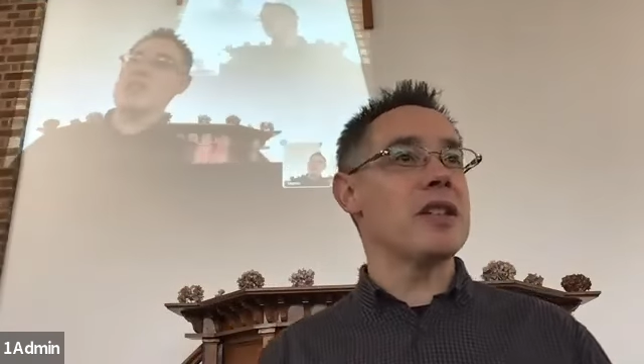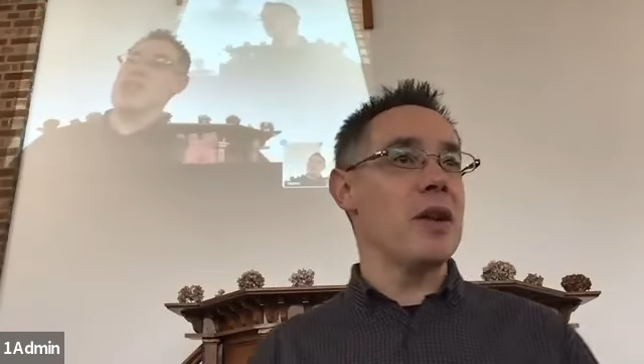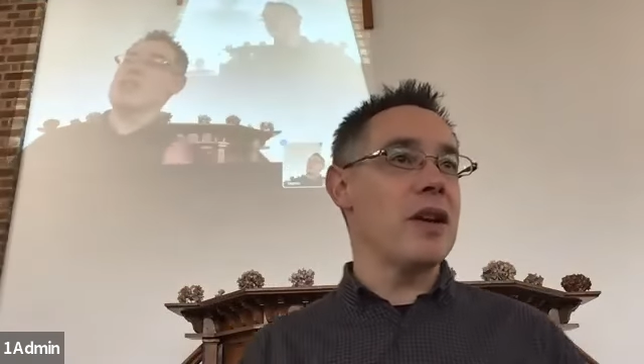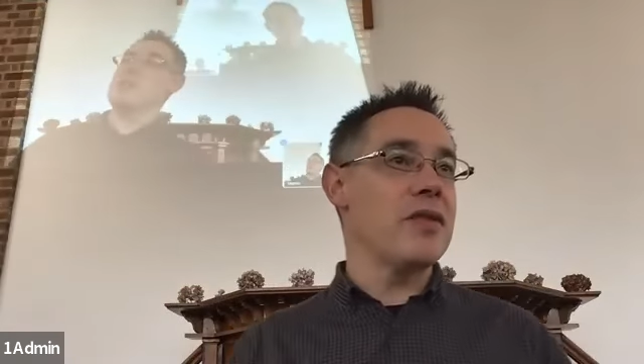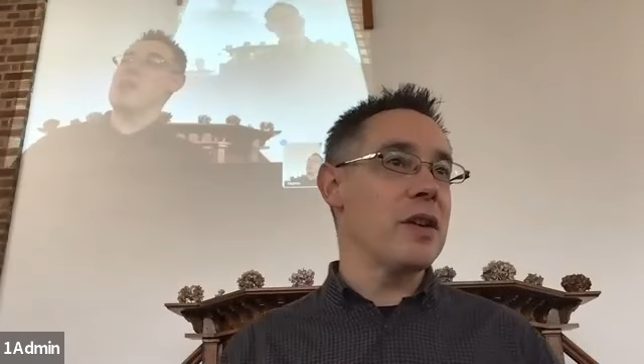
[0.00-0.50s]

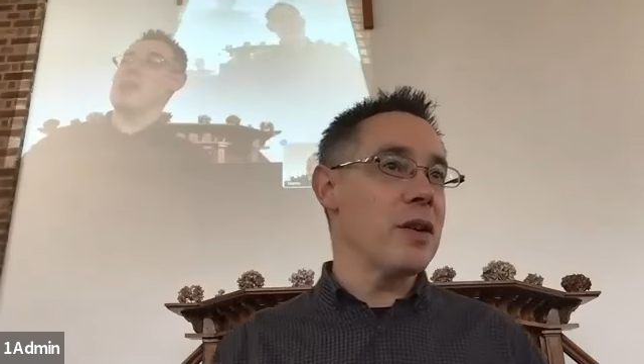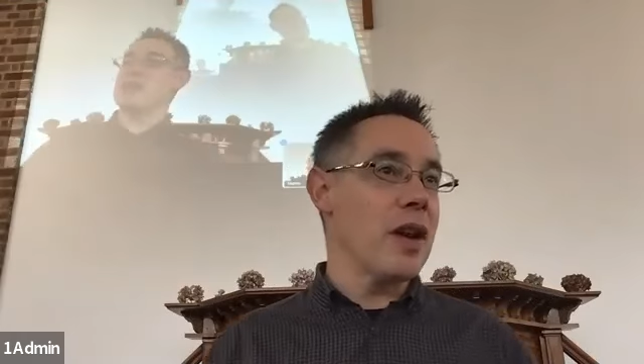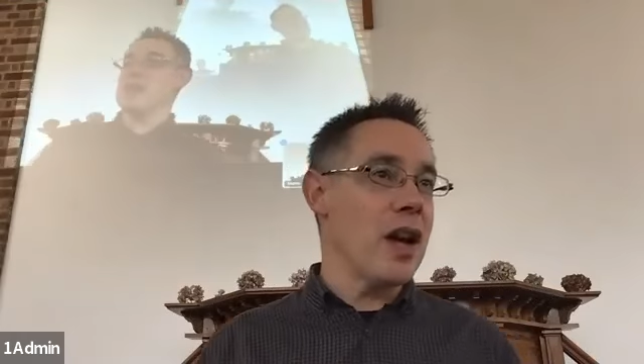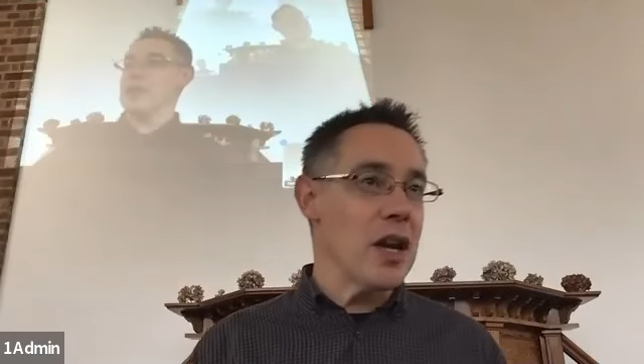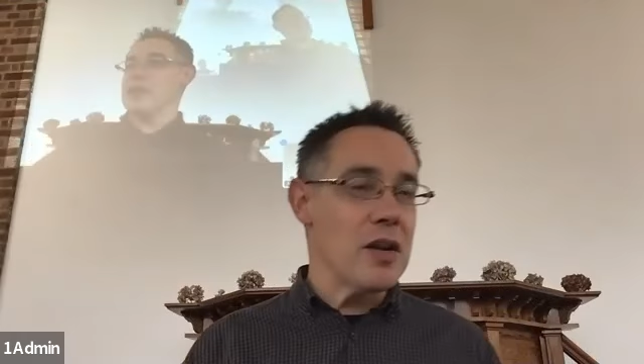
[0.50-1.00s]
so I think
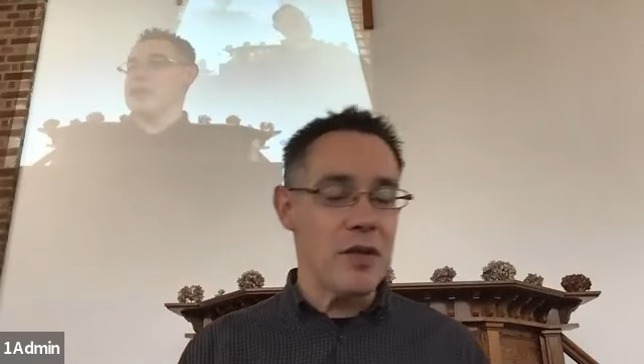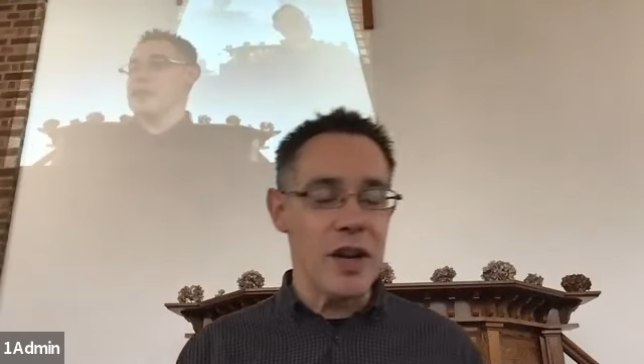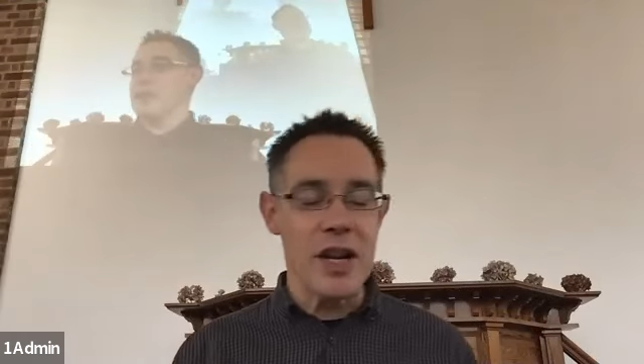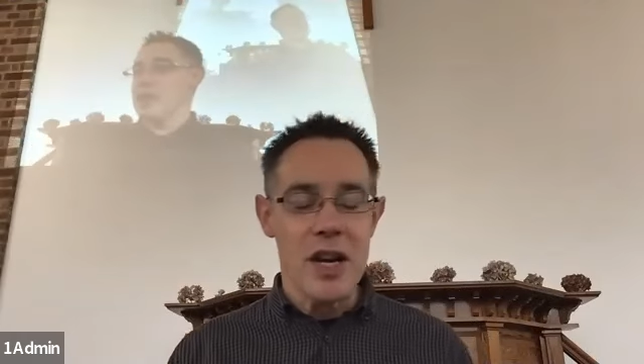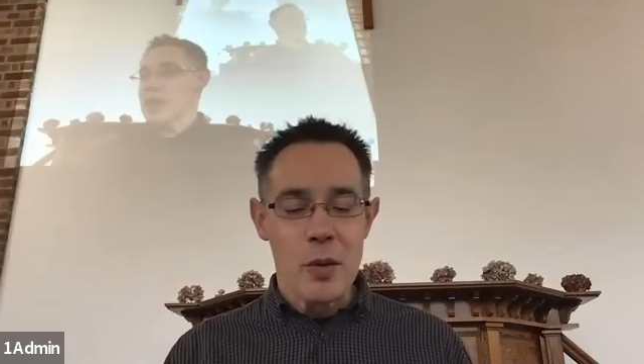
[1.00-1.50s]

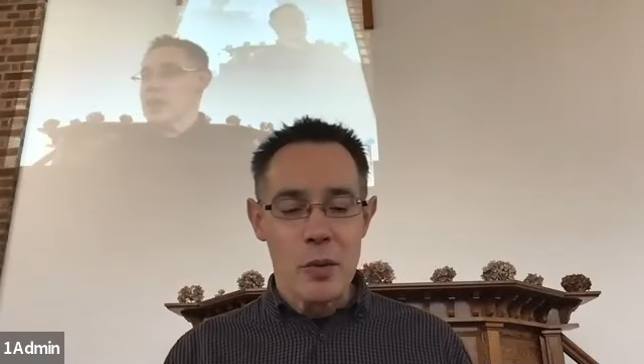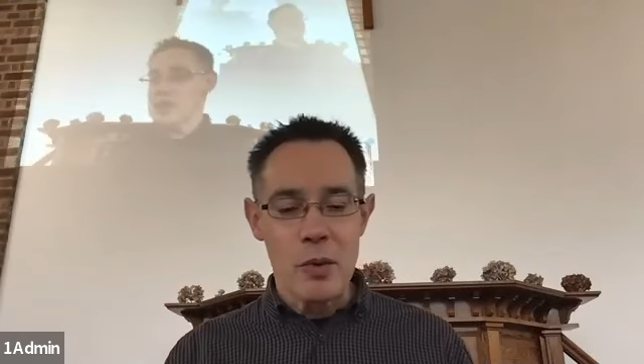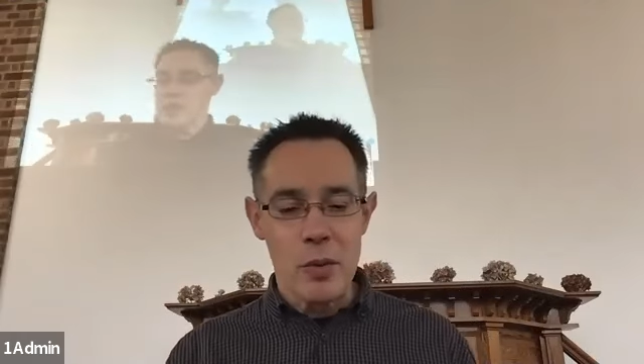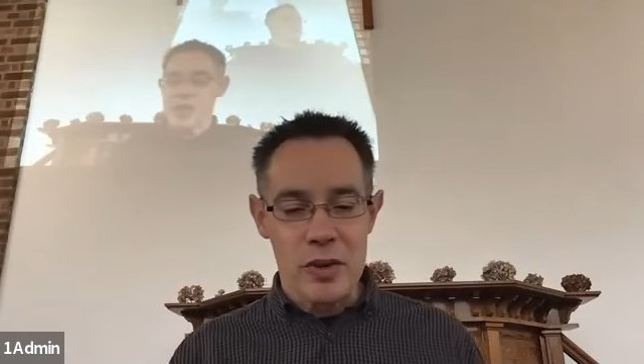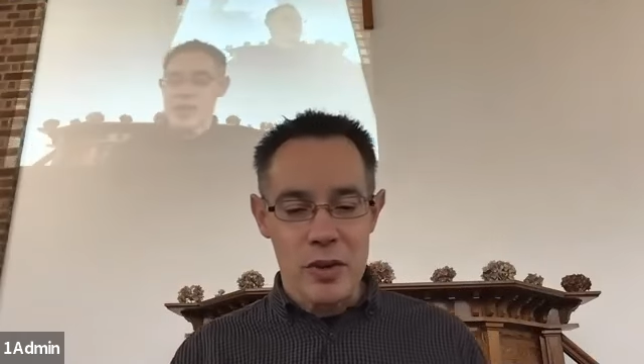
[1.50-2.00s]
hopefully
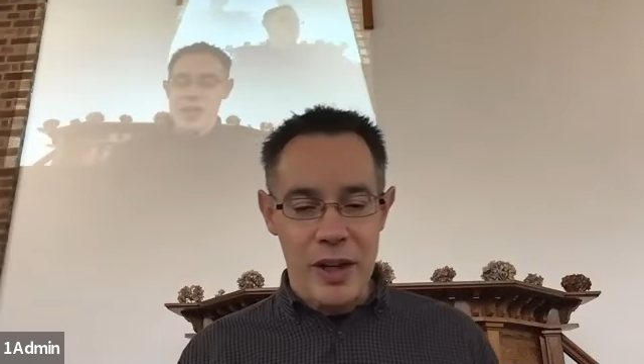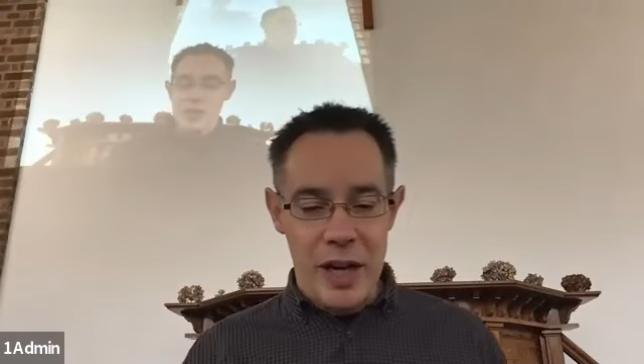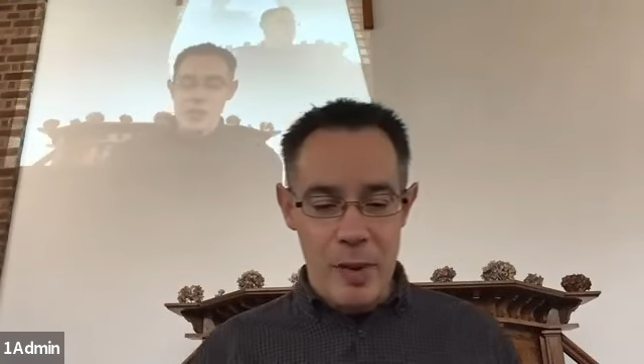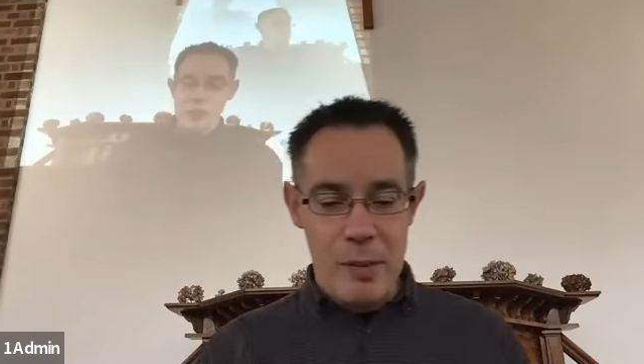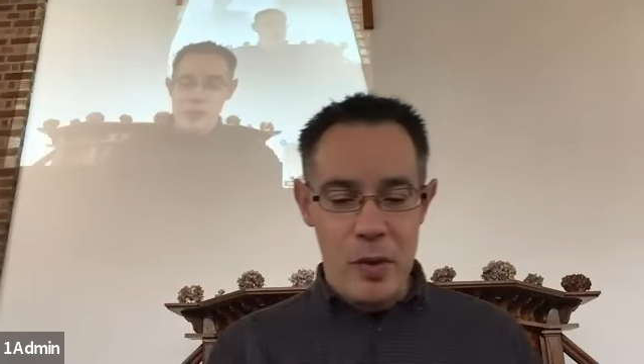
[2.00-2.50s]
we'll do a
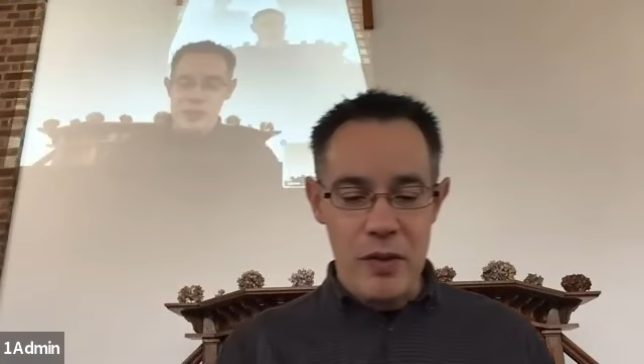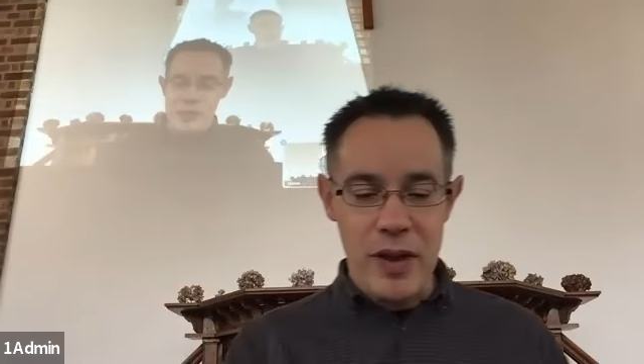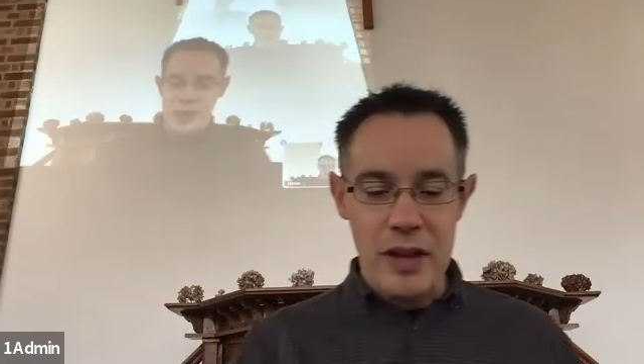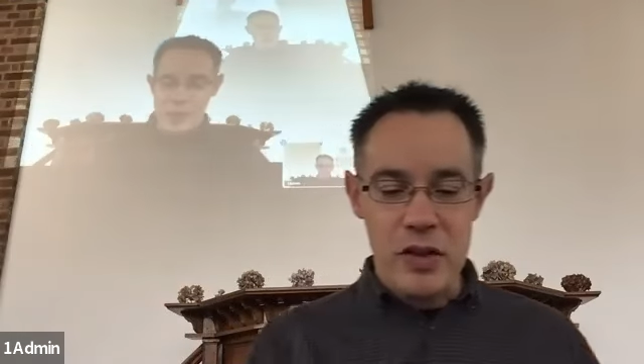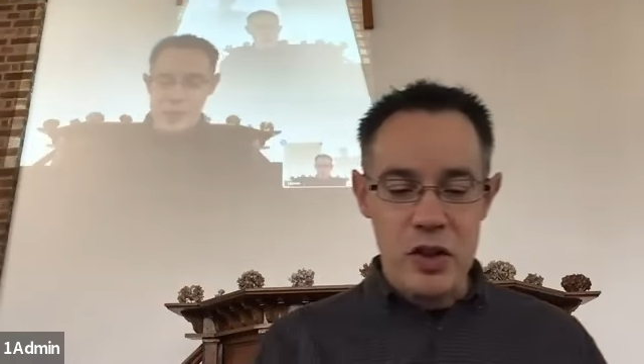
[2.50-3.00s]
little bit more of
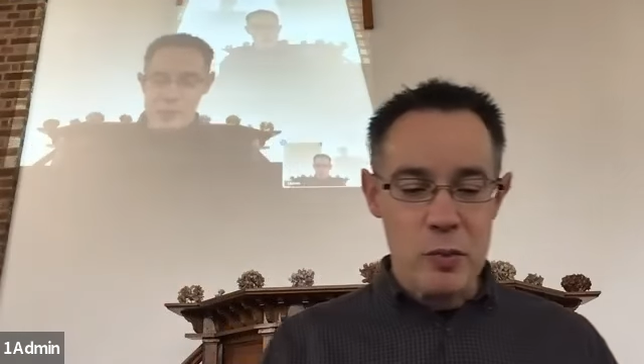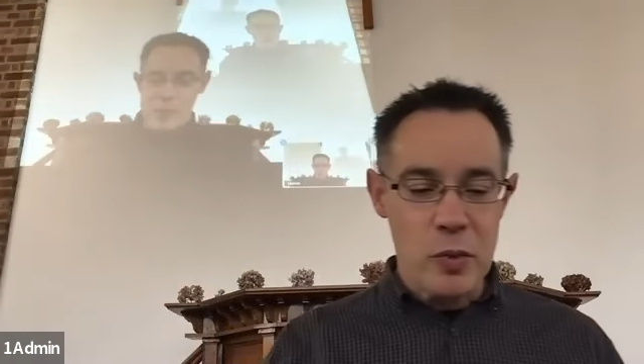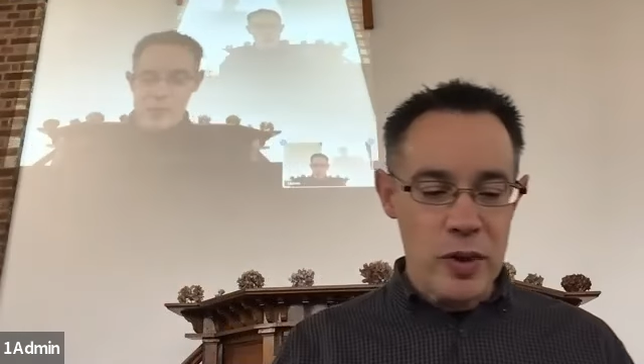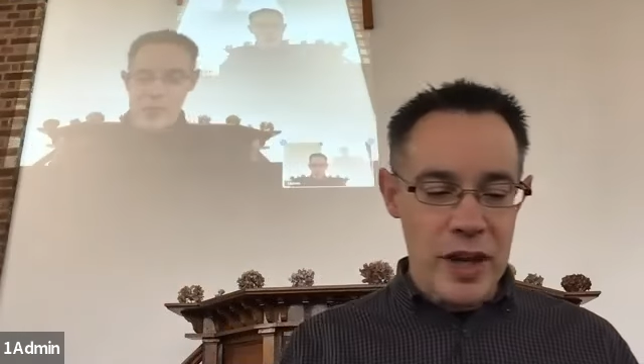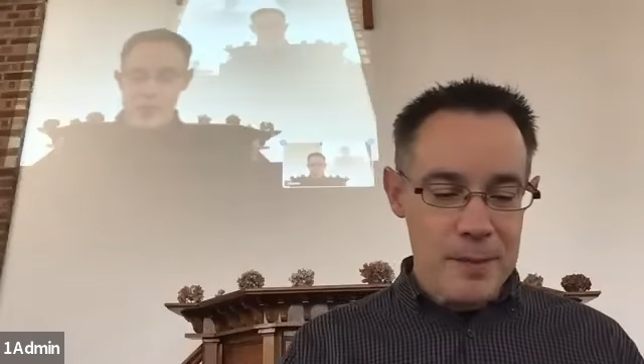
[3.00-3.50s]
that this
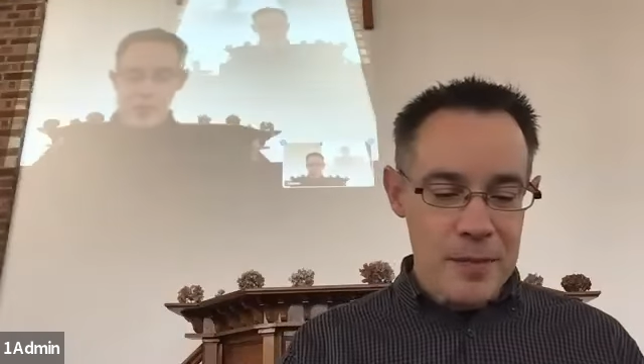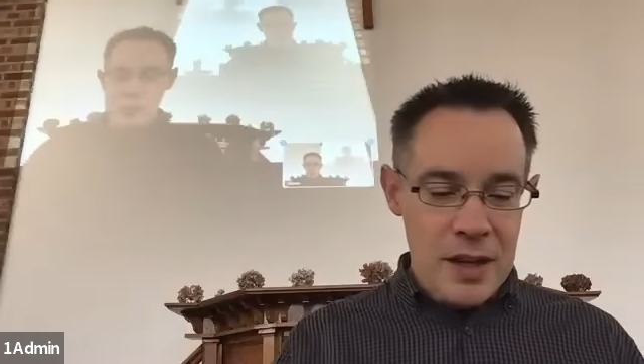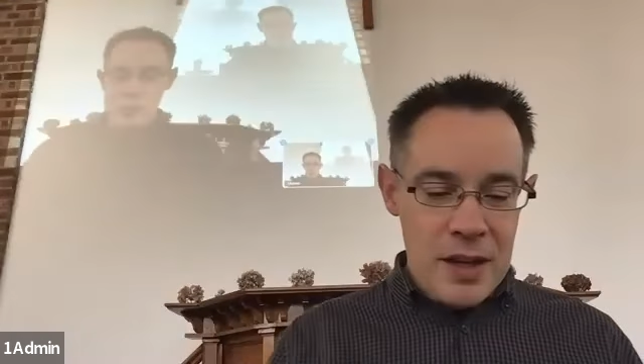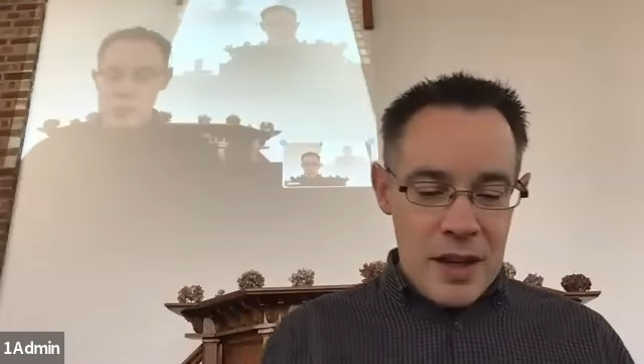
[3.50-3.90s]
morning.